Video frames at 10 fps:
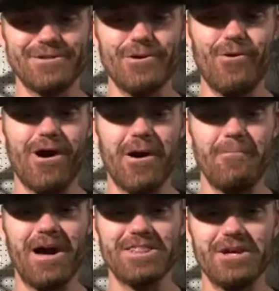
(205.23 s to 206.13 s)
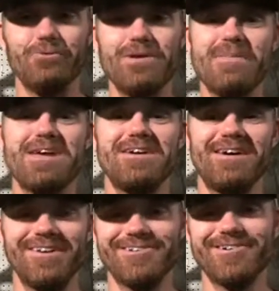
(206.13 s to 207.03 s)
So um, I think we made a
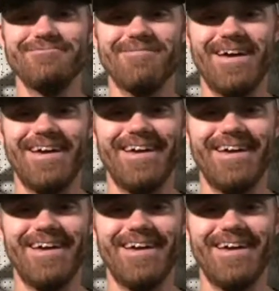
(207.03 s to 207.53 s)
hunter